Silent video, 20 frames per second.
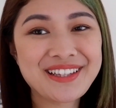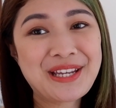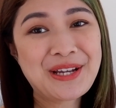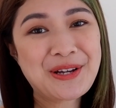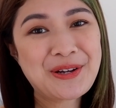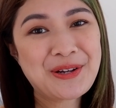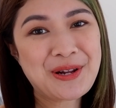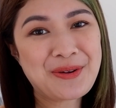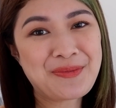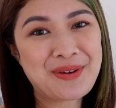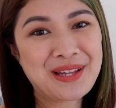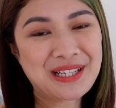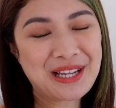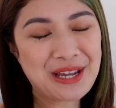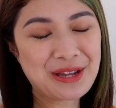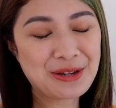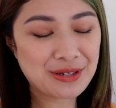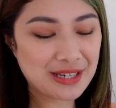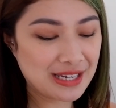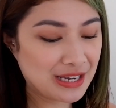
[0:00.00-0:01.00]
hindi ko naman
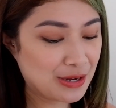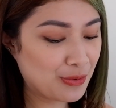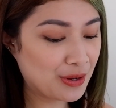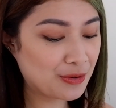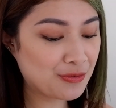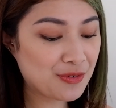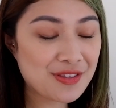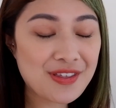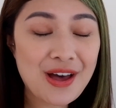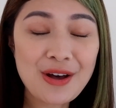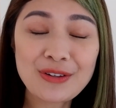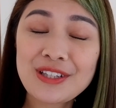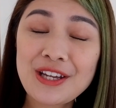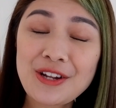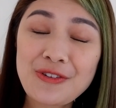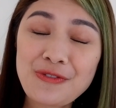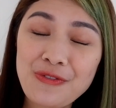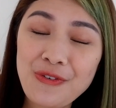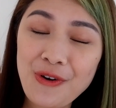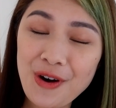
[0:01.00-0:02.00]
kayo iwan without
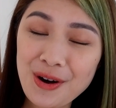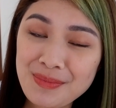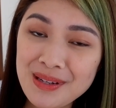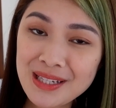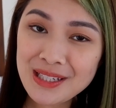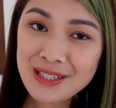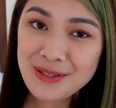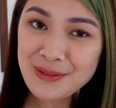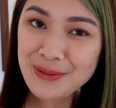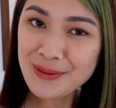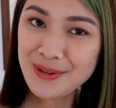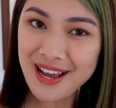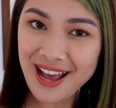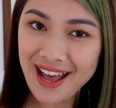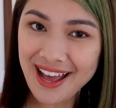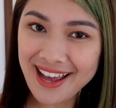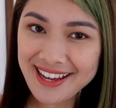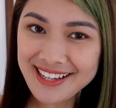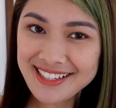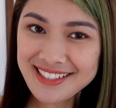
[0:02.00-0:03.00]
informing you
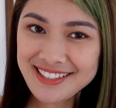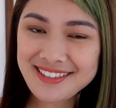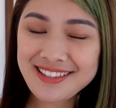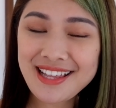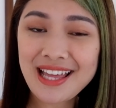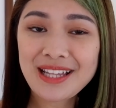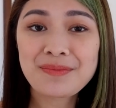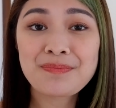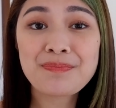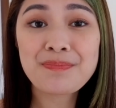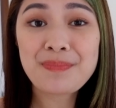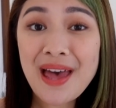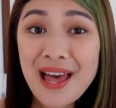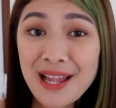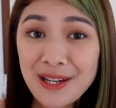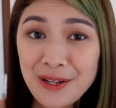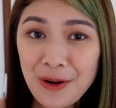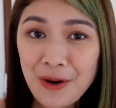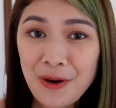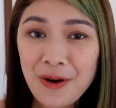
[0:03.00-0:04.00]
guys that
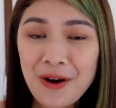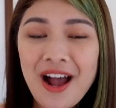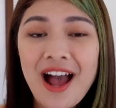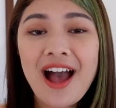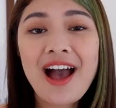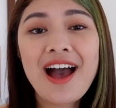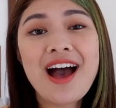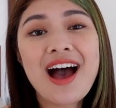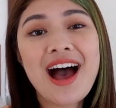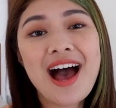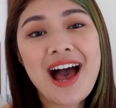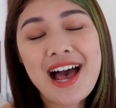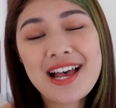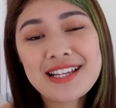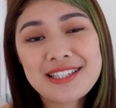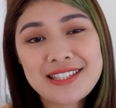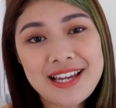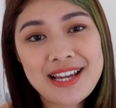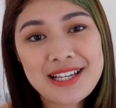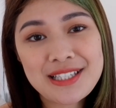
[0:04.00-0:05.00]
Belo
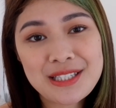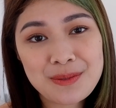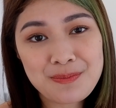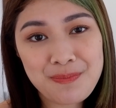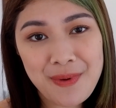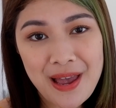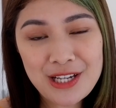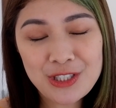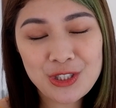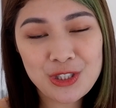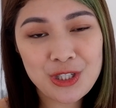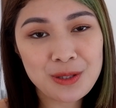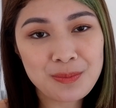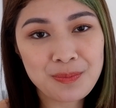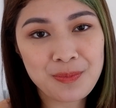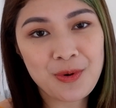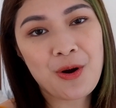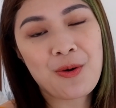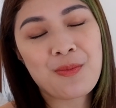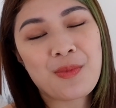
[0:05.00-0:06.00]
has a special
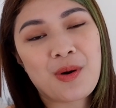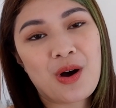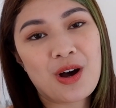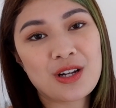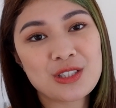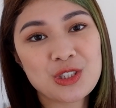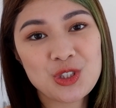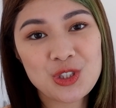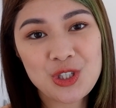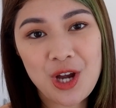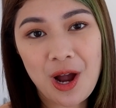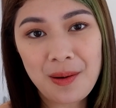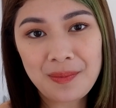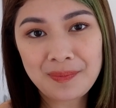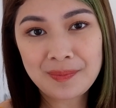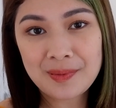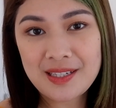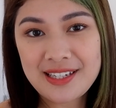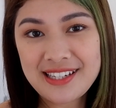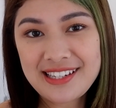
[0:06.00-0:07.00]
promo on
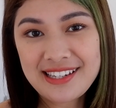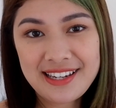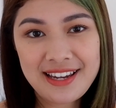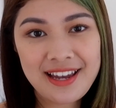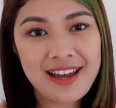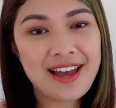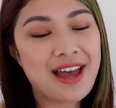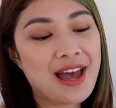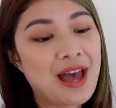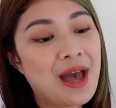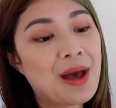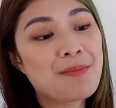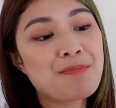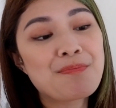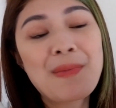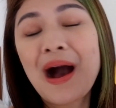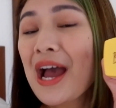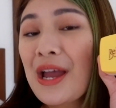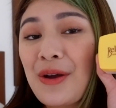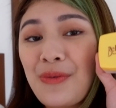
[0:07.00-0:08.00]
Shopee.
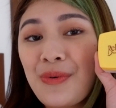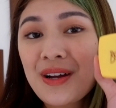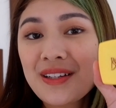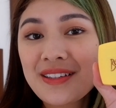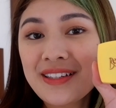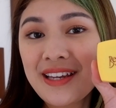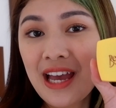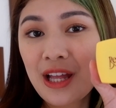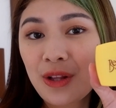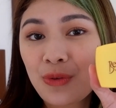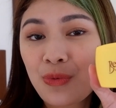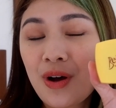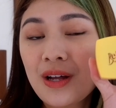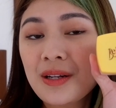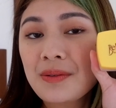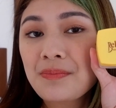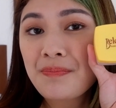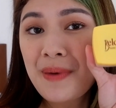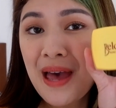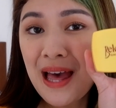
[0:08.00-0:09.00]
Buy one, get
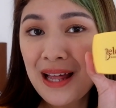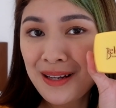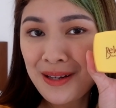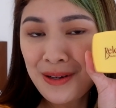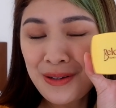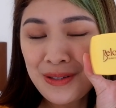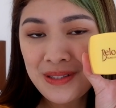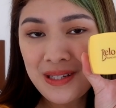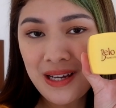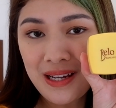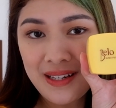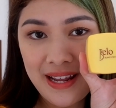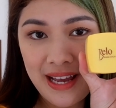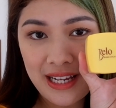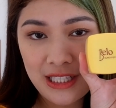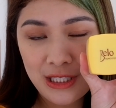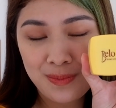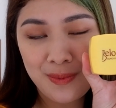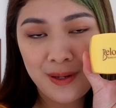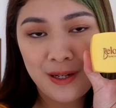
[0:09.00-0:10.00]
one Belo
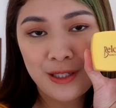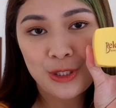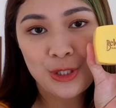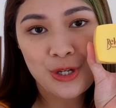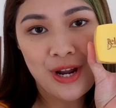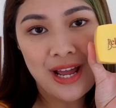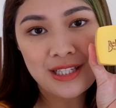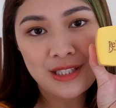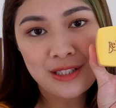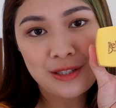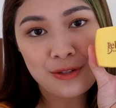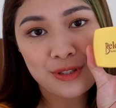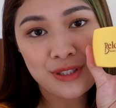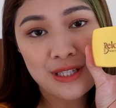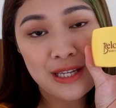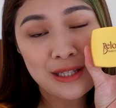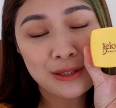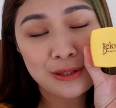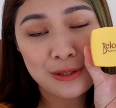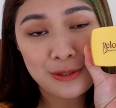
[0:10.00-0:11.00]
SunExpert
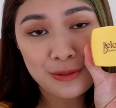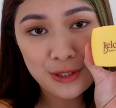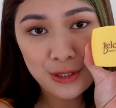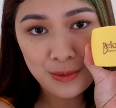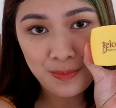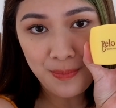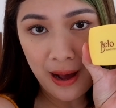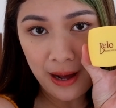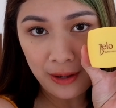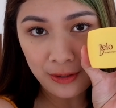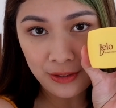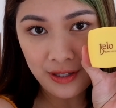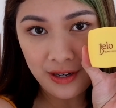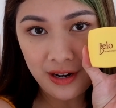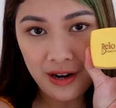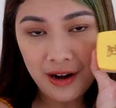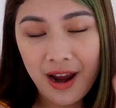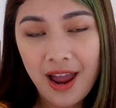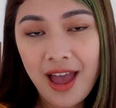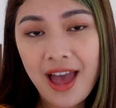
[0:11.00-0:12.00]
Translucent Loose
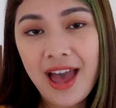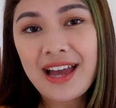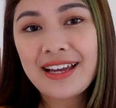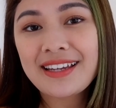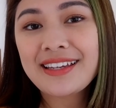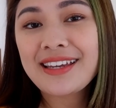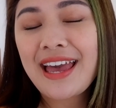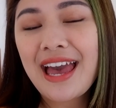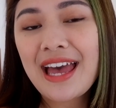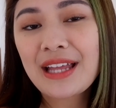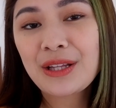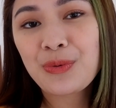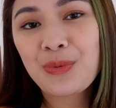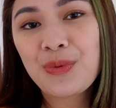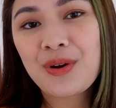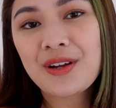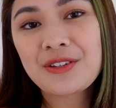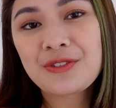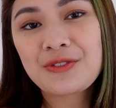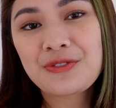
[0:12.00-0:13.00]
Powder. Get
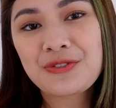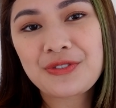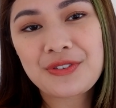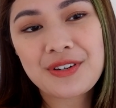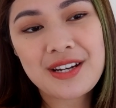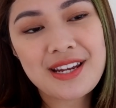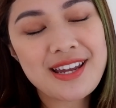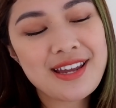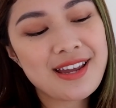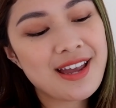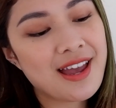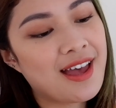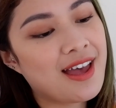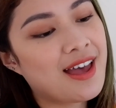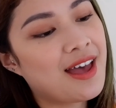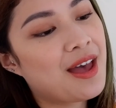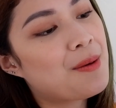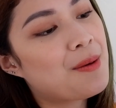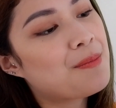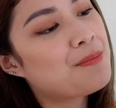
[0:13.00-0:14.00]
one free
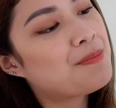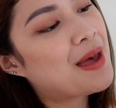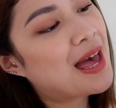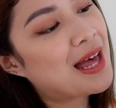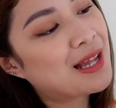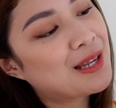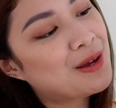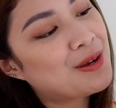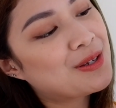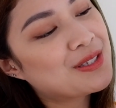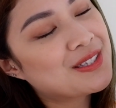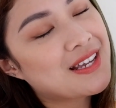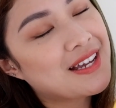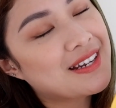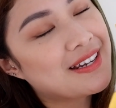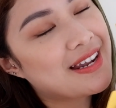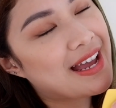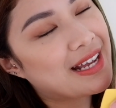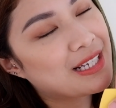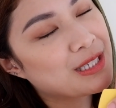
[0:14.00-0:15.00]
Belo
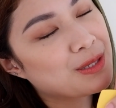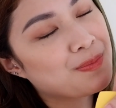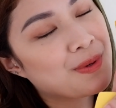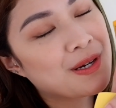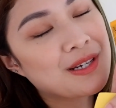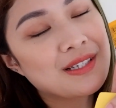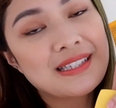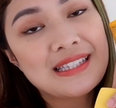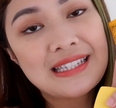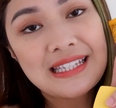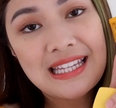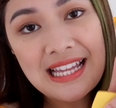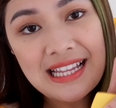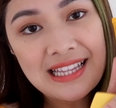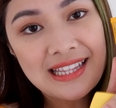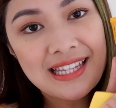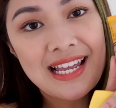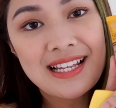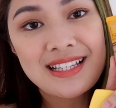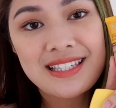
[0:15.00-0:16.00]
SunExpert
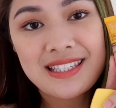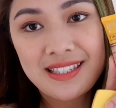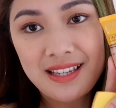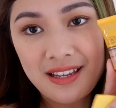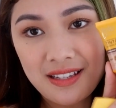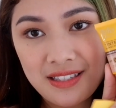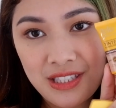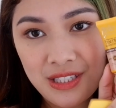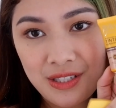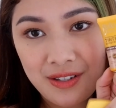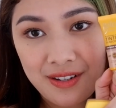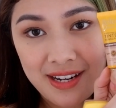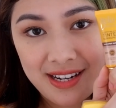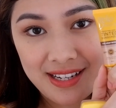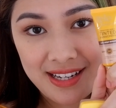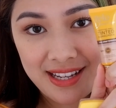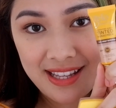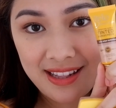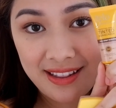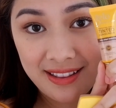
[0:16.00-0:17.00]
Tinted
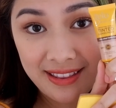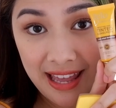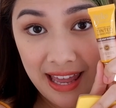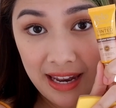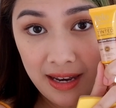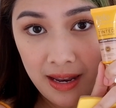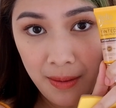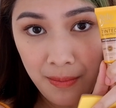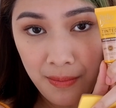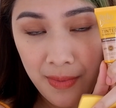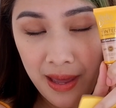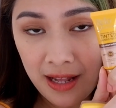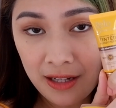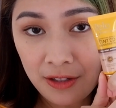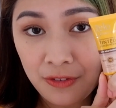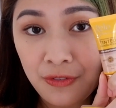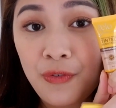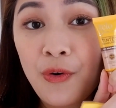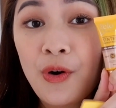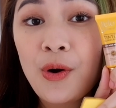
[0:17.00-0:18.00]
Sunscreen in
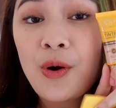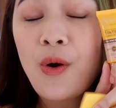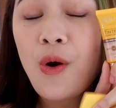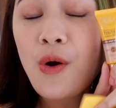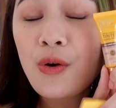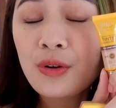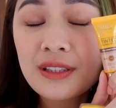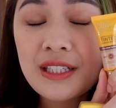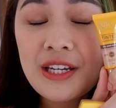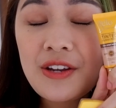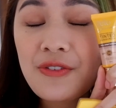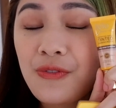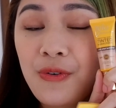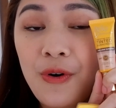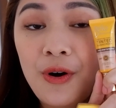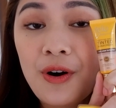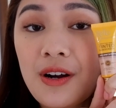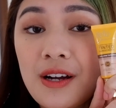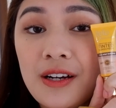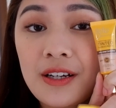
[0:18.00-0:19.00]
10ml for only
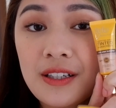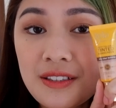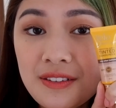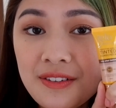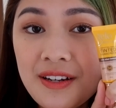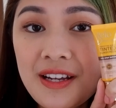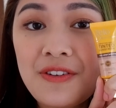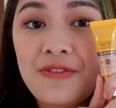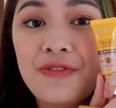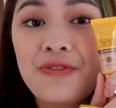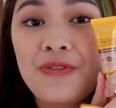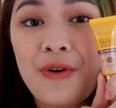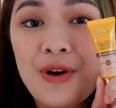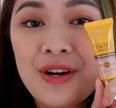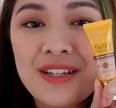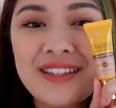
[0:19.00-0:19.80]
449.75